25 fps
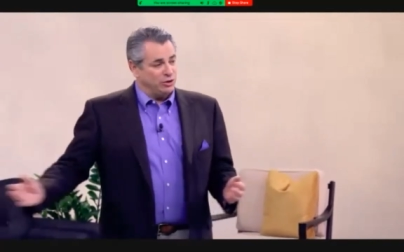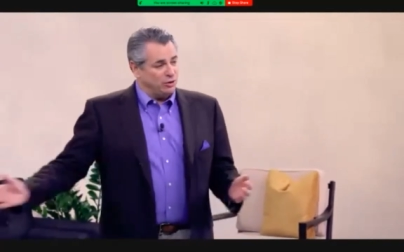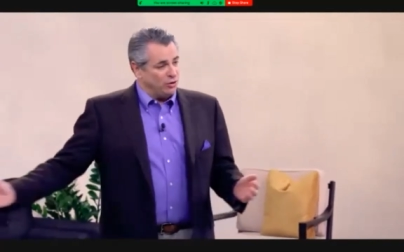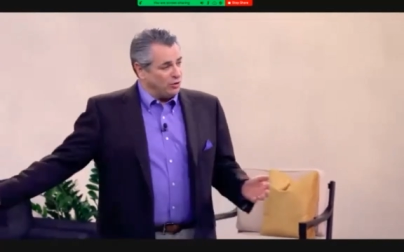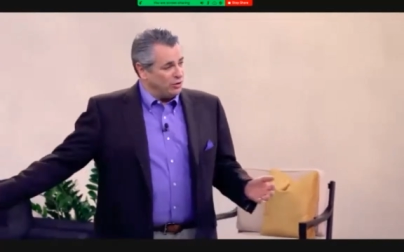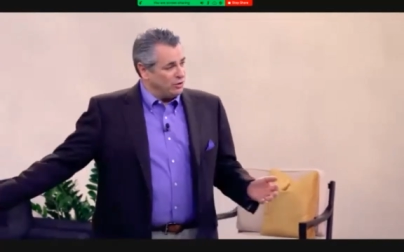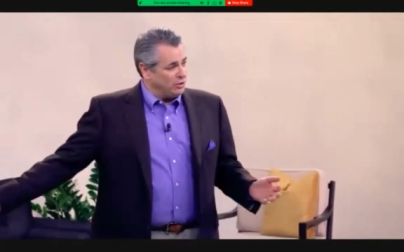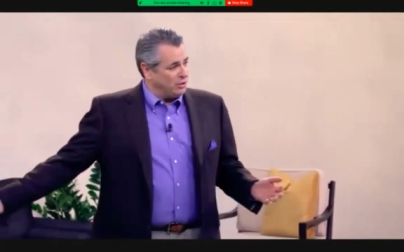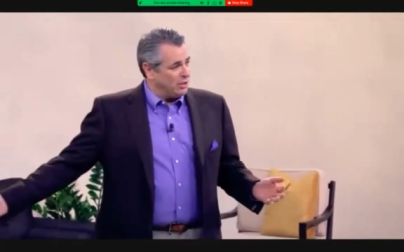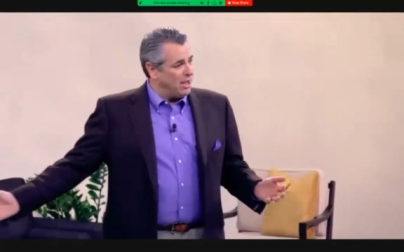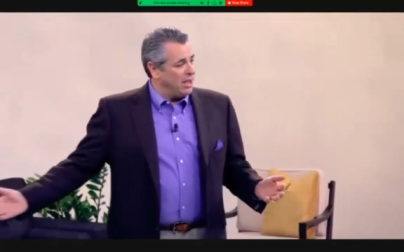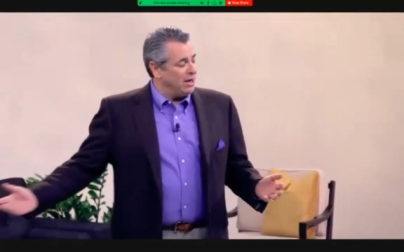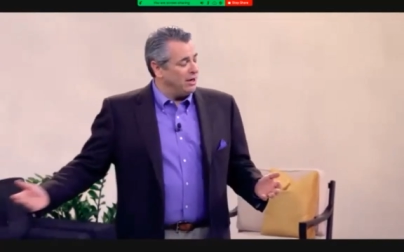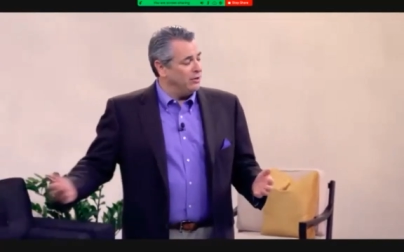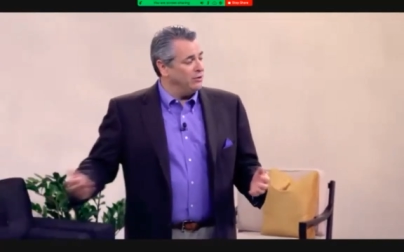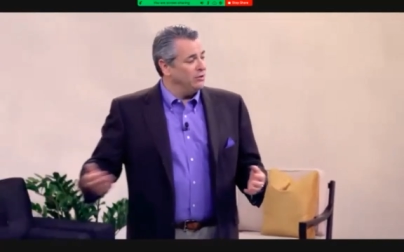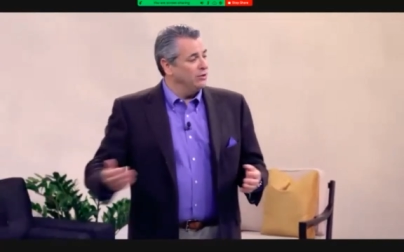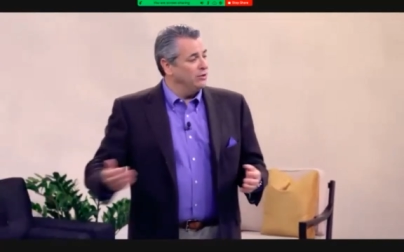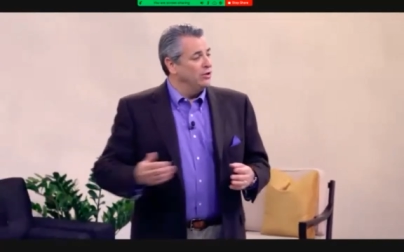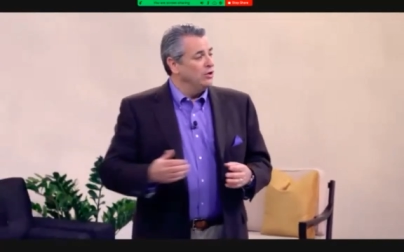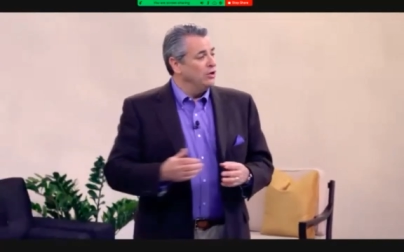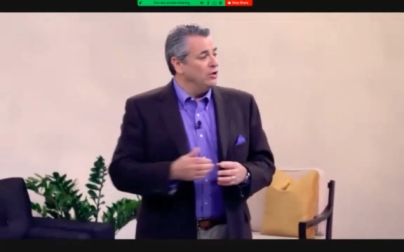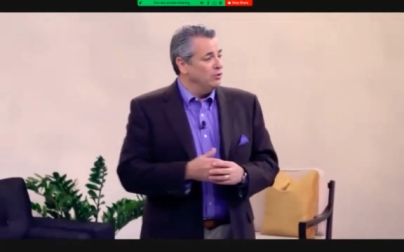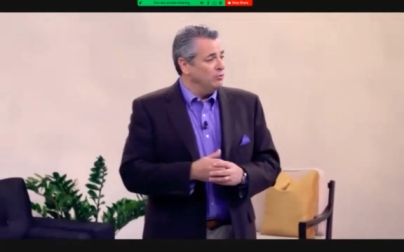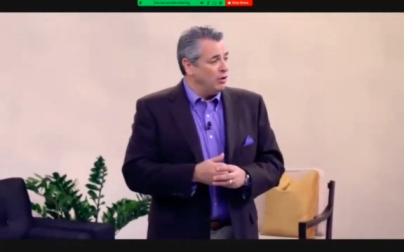George Leonard,
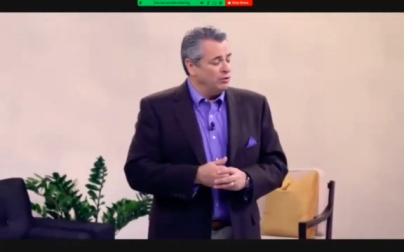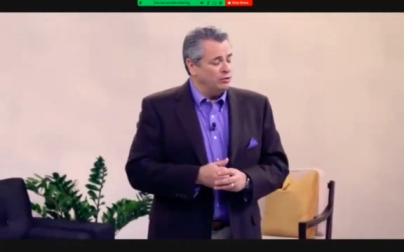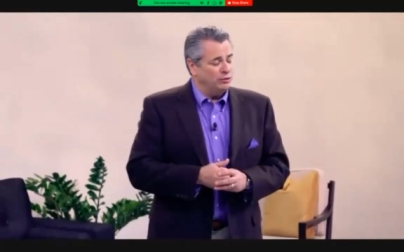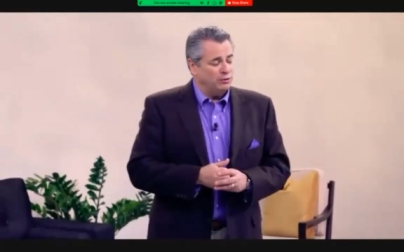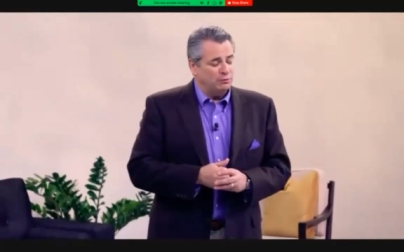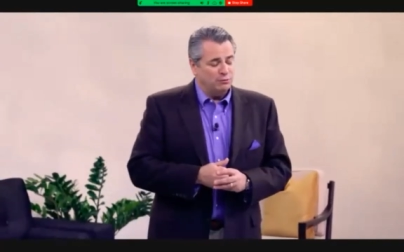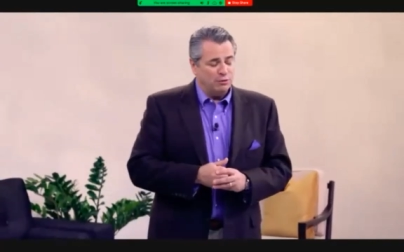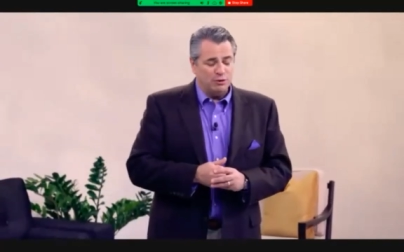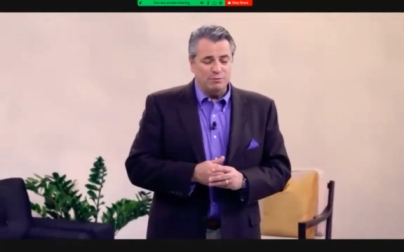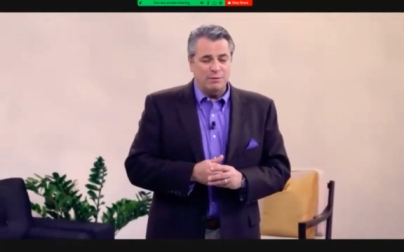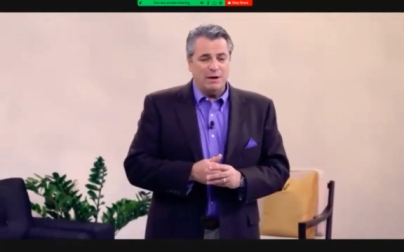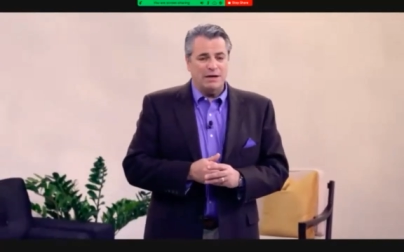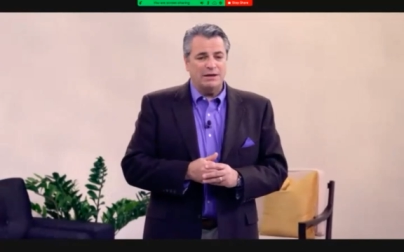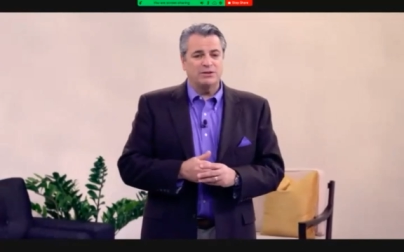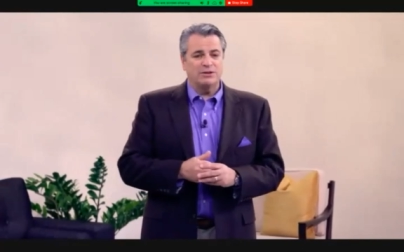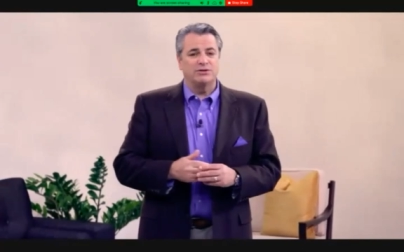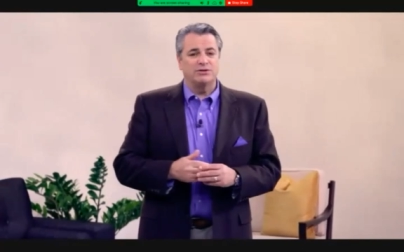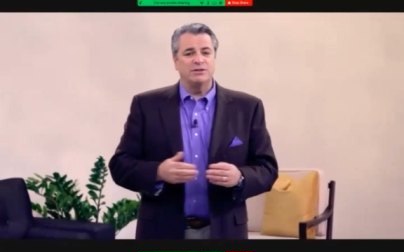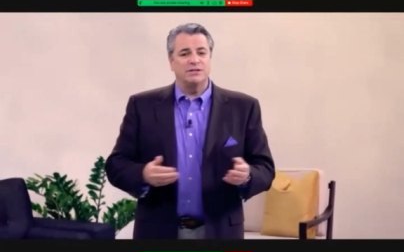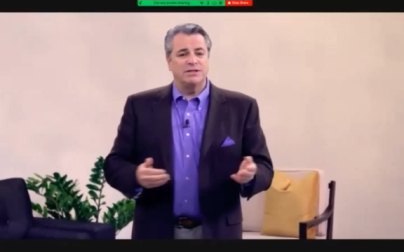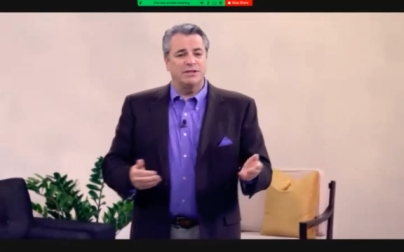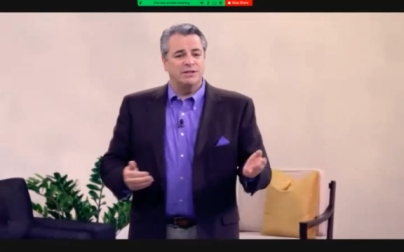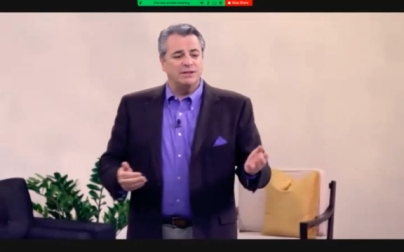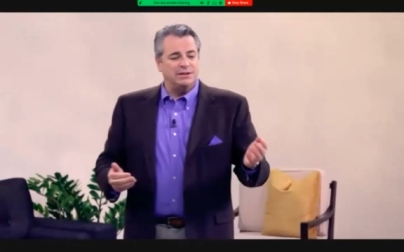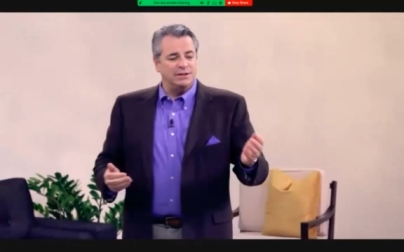who wrote the book
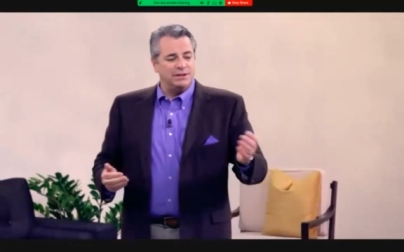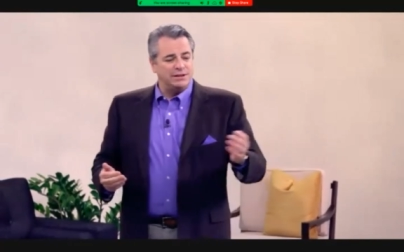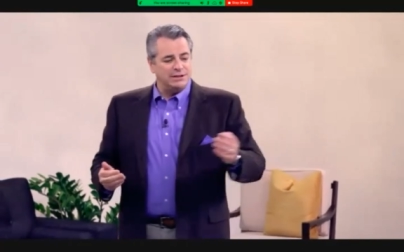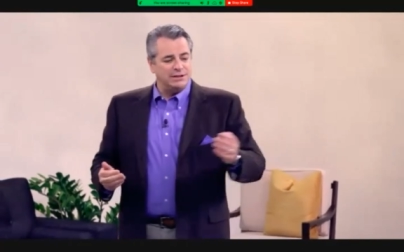Mastery, said